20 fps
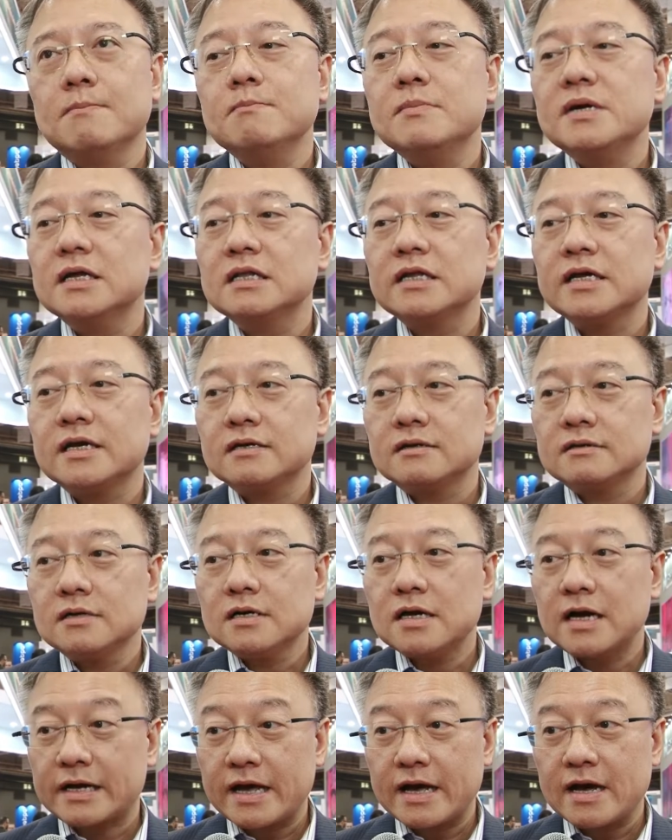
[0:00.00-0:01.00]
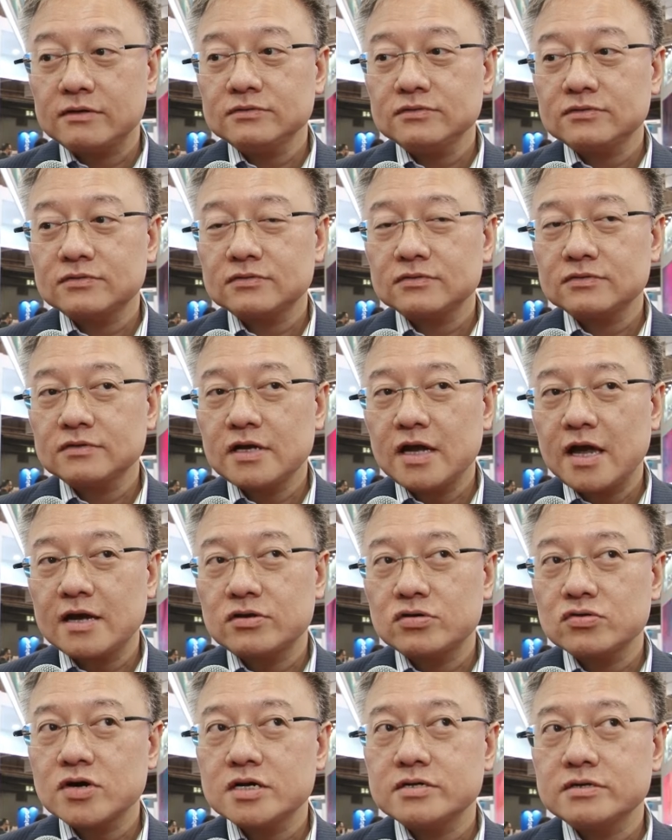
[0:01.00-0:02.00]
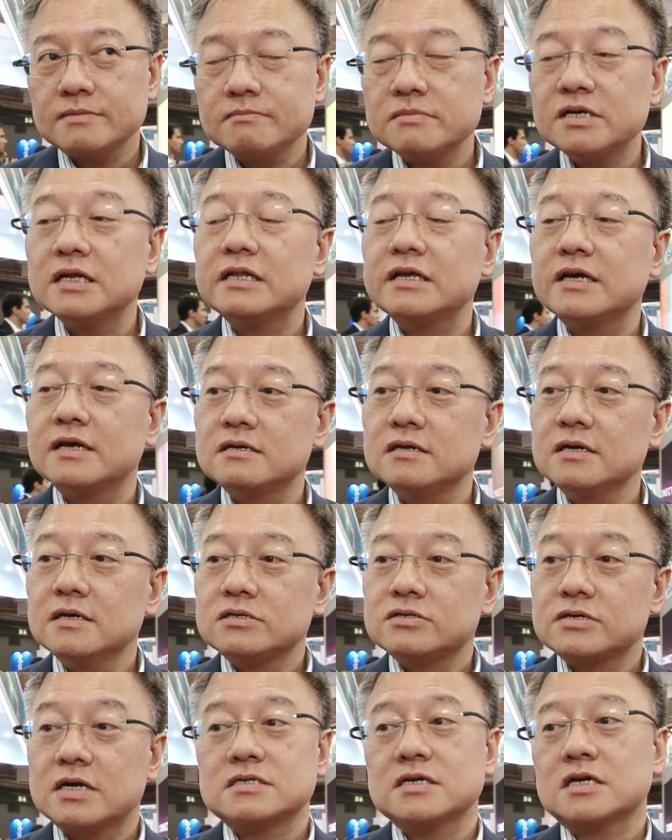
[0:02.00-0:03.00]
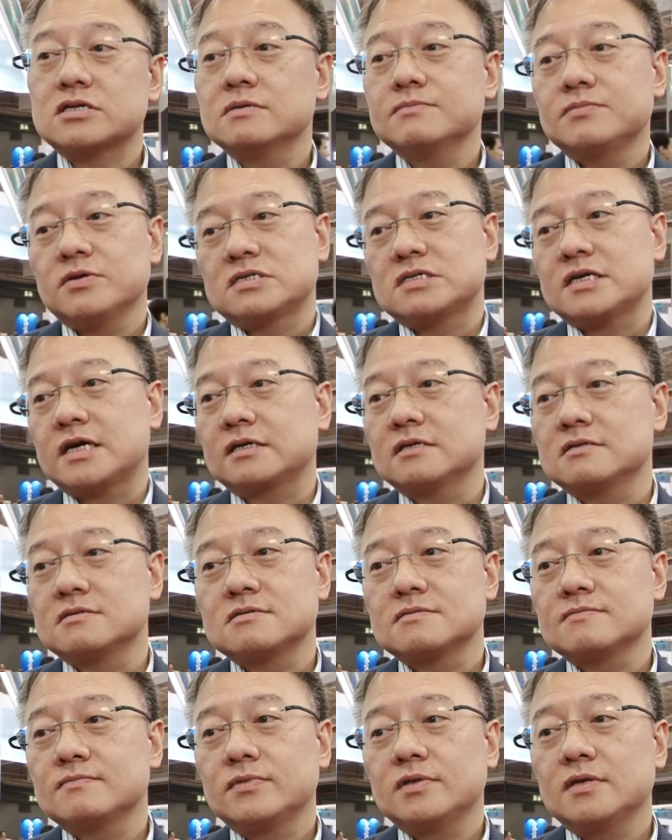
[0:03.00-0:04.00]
million accounts and two hundred million transactions per second.